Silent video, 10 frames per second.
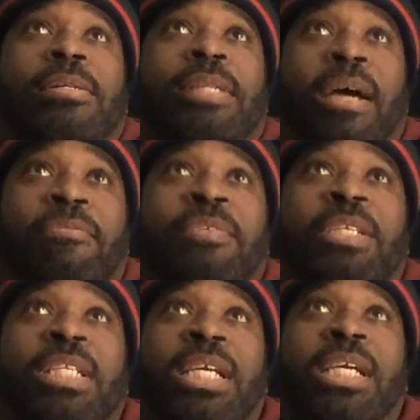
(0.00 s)

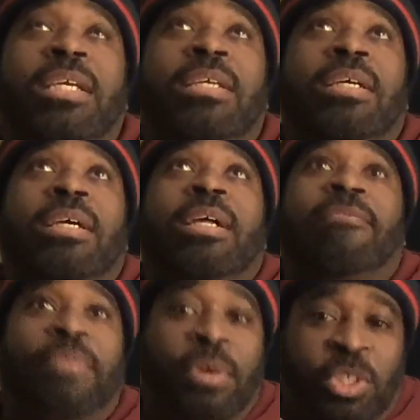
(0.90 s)
Definitely
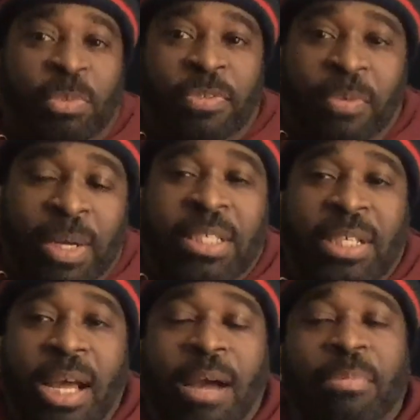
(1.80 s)
first Smith & Wesson
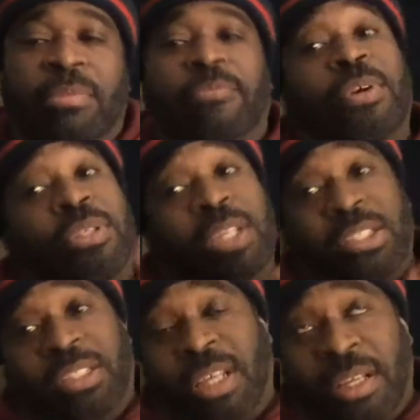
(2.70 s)
album, first Helter
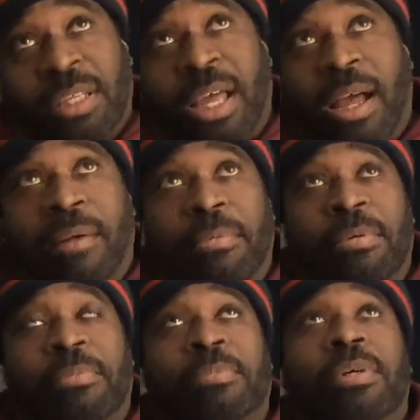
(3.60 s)
Skelter album.